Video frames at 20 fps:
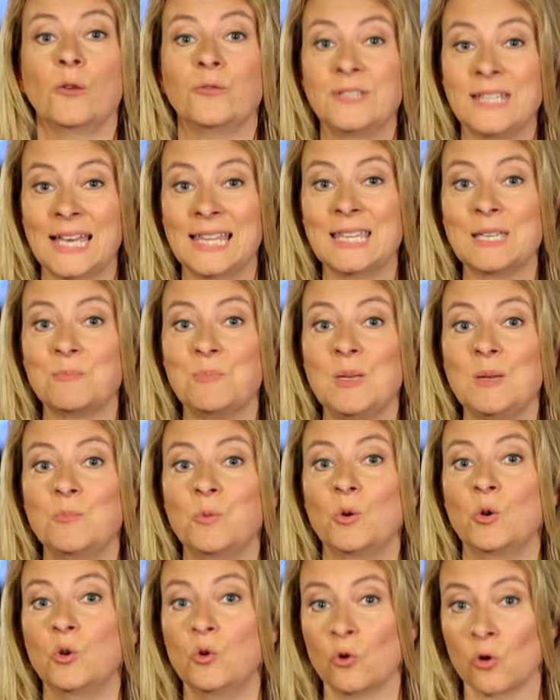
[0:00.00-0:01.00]
of telling
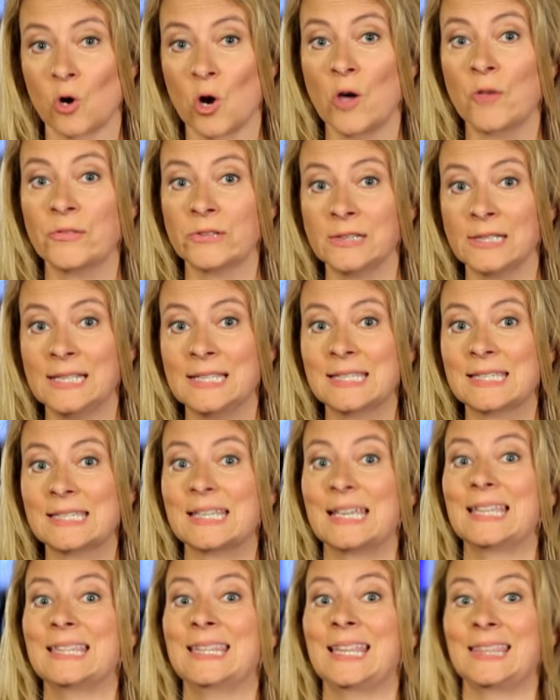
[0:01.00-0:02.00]
people who are on the
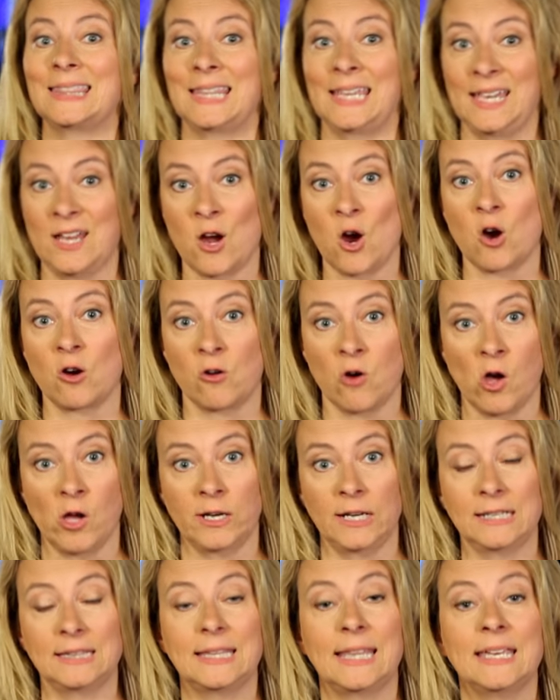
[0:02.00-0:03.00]
list that they are
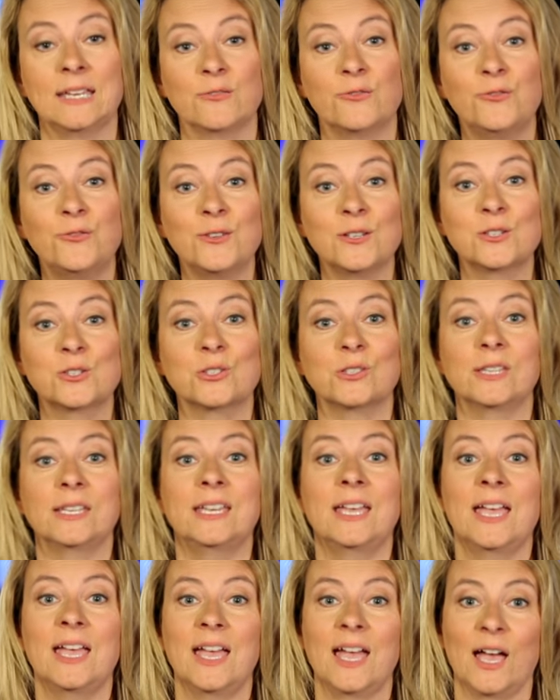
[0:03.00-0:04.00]
on it. They
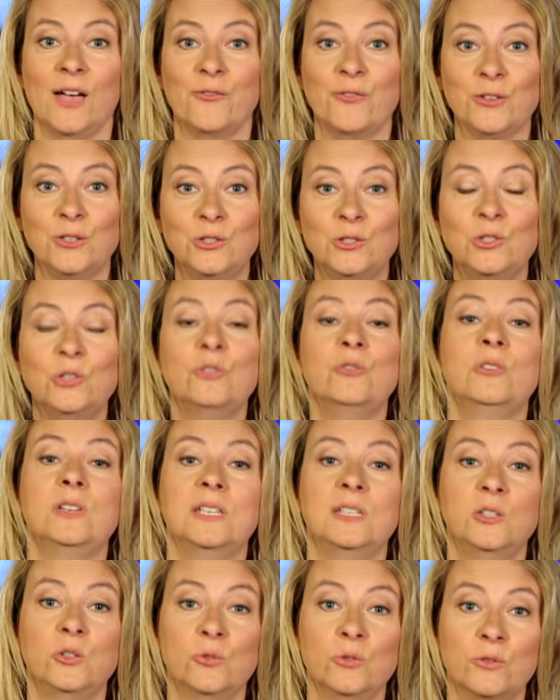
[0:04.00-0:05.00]
officially have a
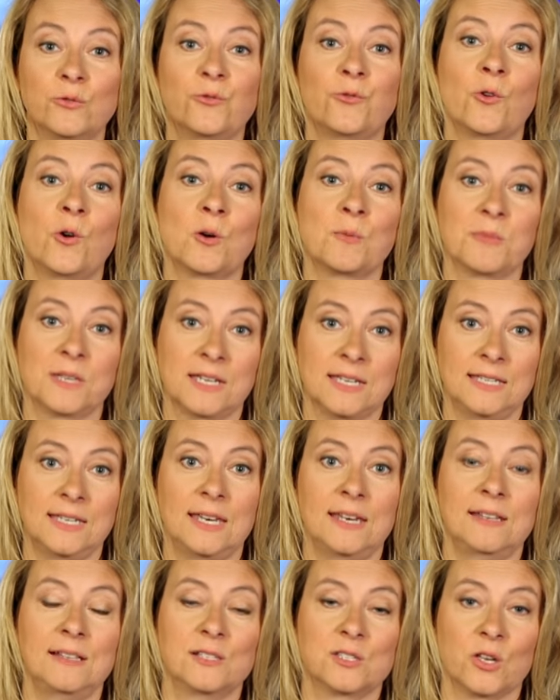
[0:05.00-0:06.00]
duty to inform the
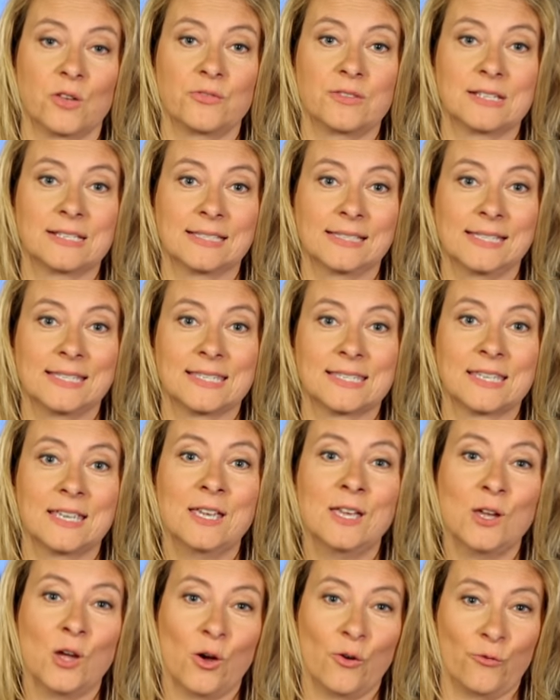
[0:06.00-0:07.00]
Canadians on this list
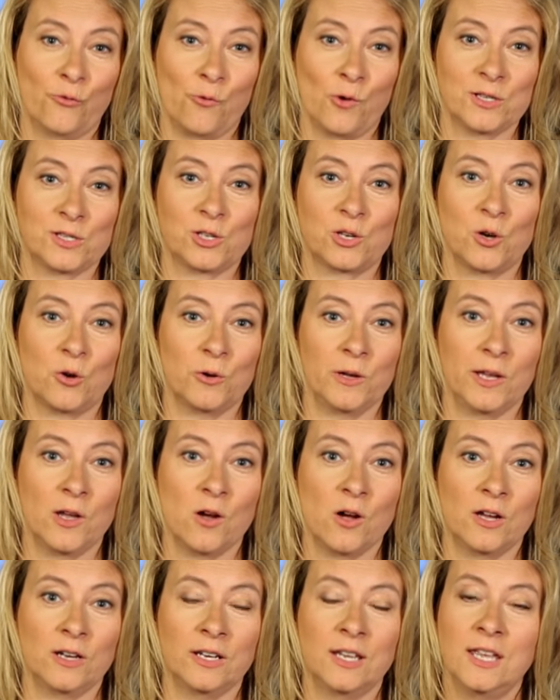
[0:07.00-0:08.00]
of what's
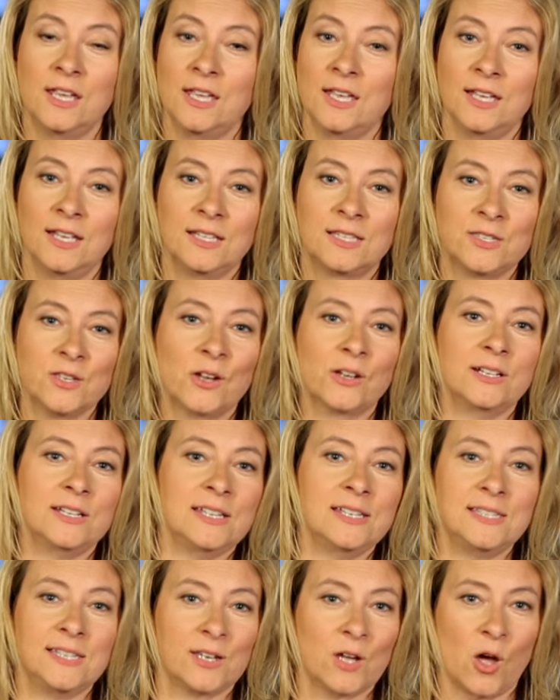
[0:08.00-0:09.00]
going on. It's not
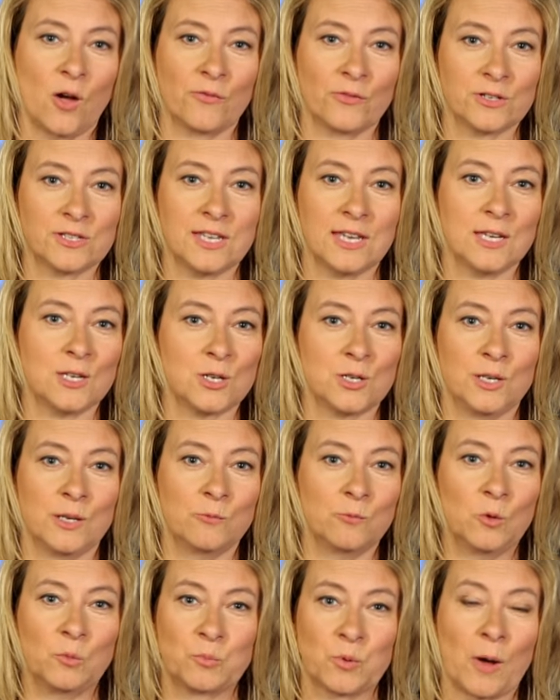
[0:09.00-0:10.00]
an easy
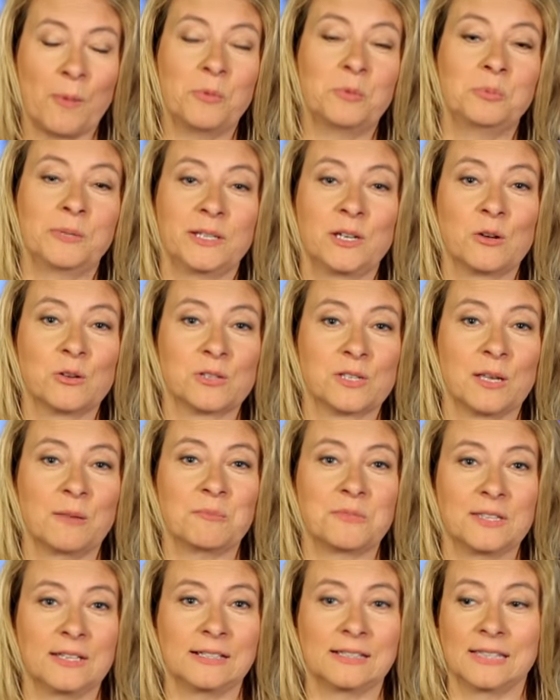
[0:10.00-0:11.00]
conversation. It will probably go
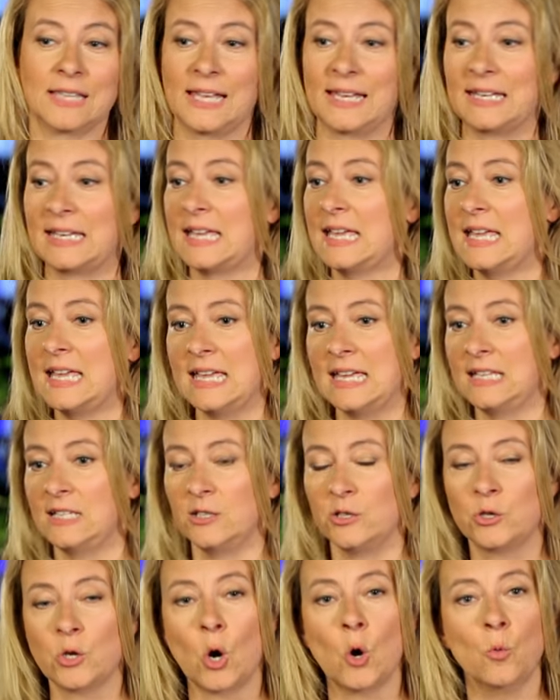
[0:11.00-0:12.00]
something like,
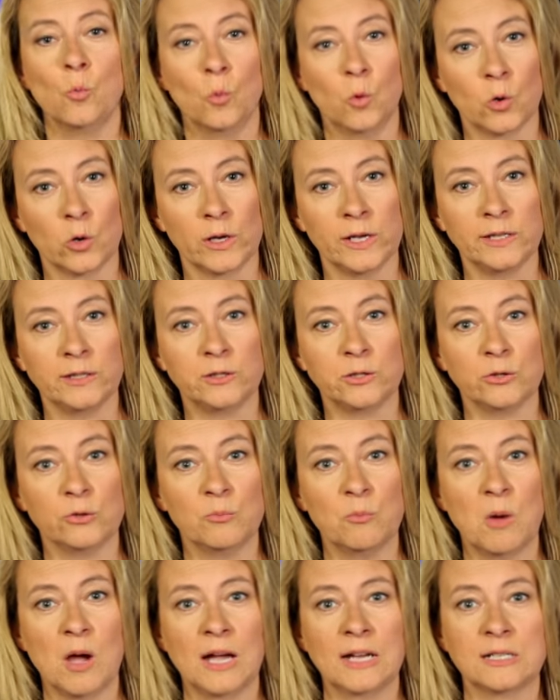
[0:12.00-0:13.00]
don't worry
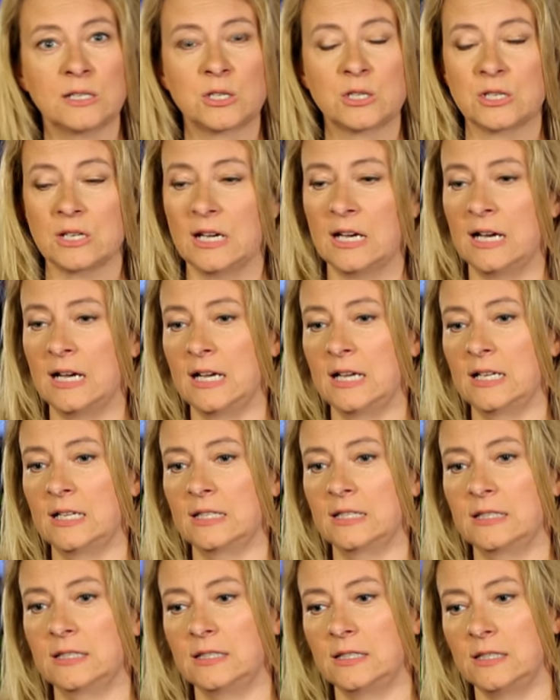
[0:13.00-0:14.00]
too much,
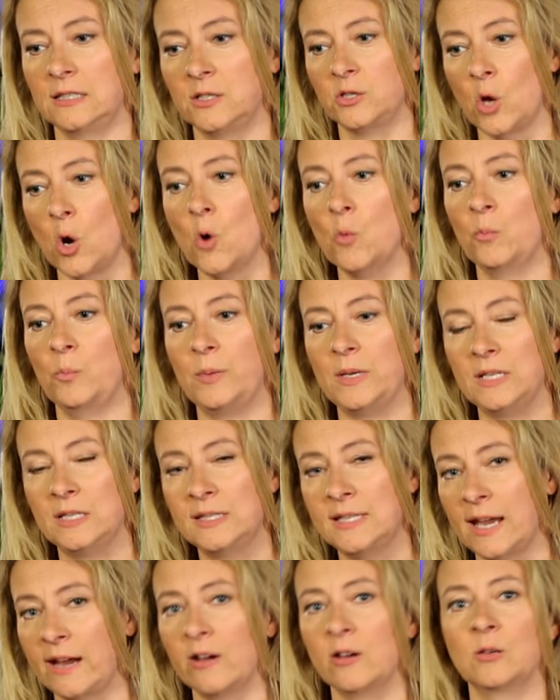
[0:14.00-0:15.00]
uh, don't be
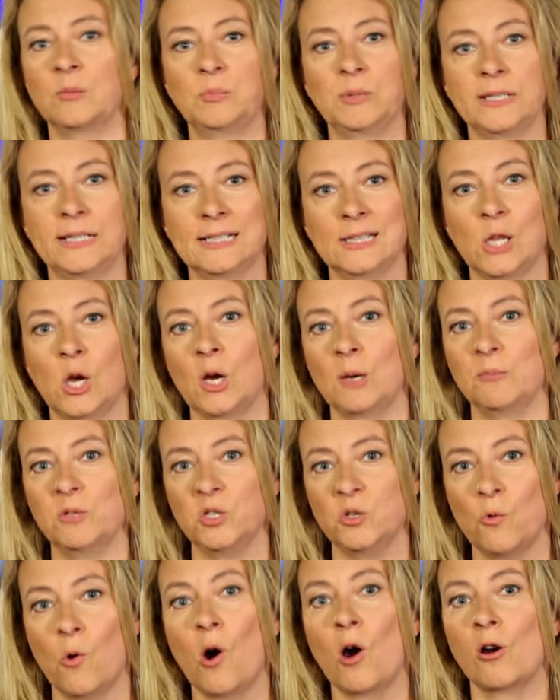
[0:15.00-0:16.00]
terribly
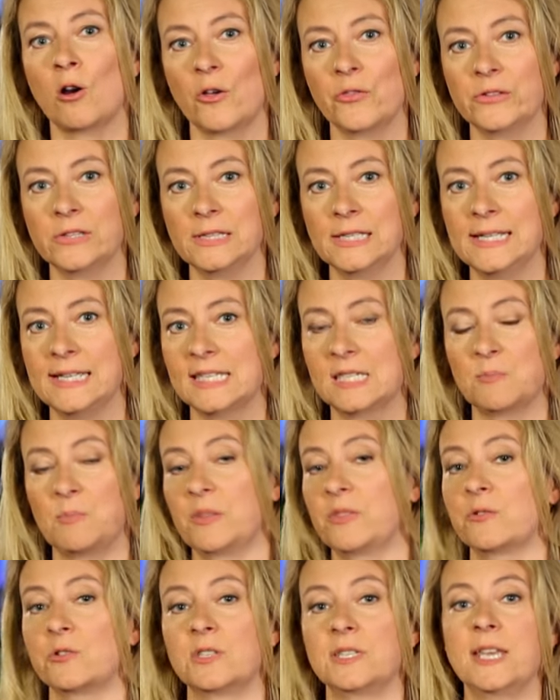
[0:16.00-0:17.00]
alarmed, you are on the
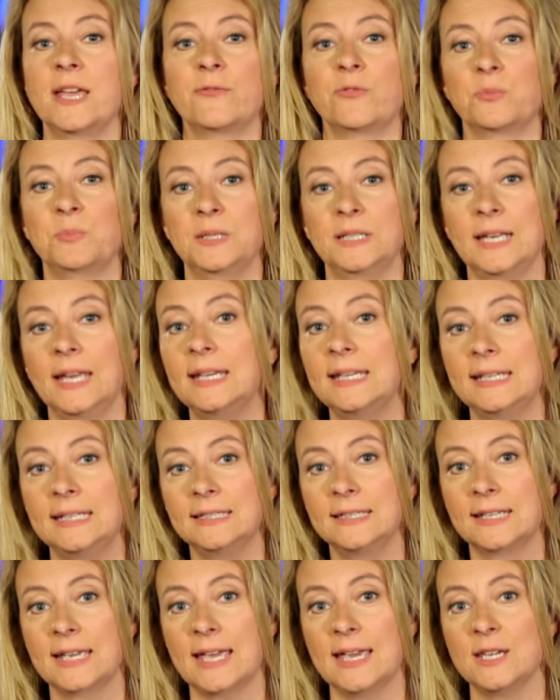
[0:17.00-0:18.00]
list, but there's never been
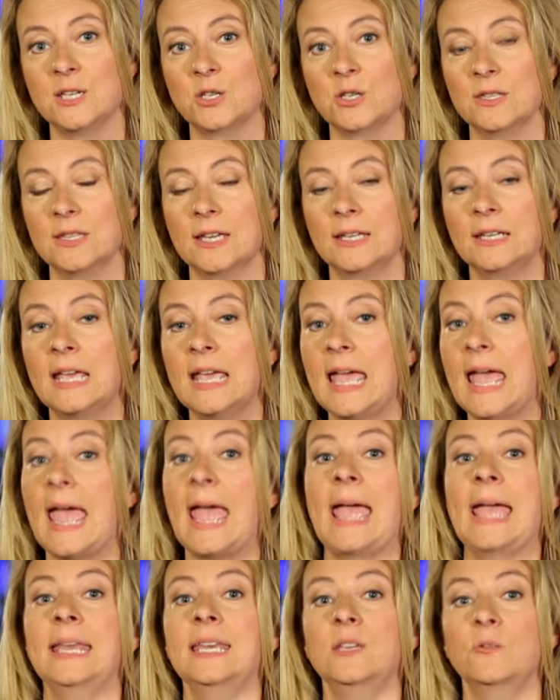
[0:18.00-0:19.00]
any indication that
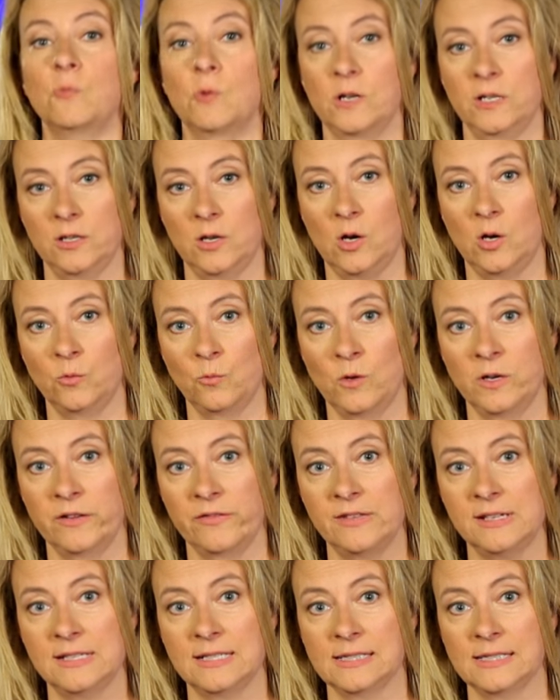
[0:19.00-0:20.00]
anyone on
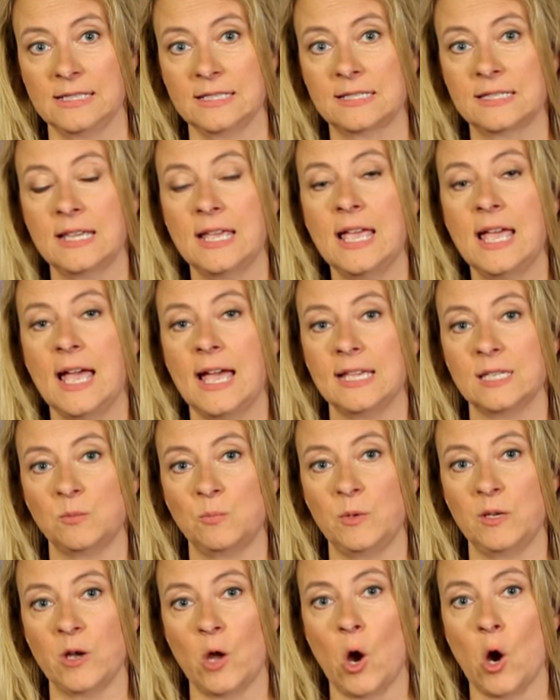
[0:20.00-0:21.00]
one of these lists
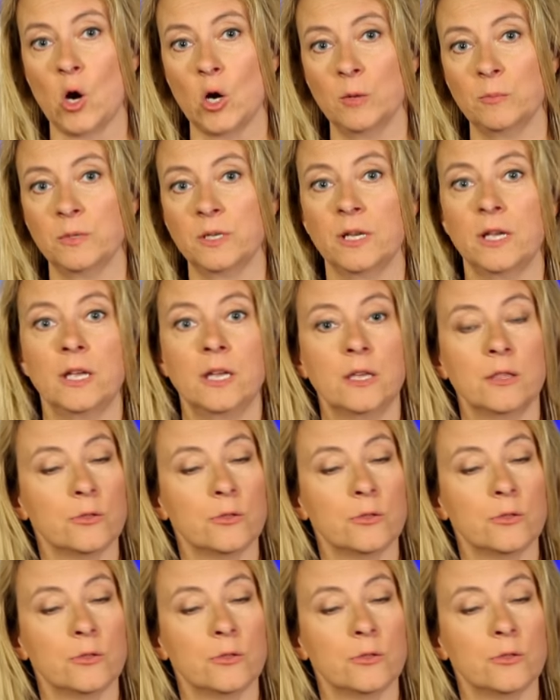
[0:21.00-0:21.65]
has been harmed.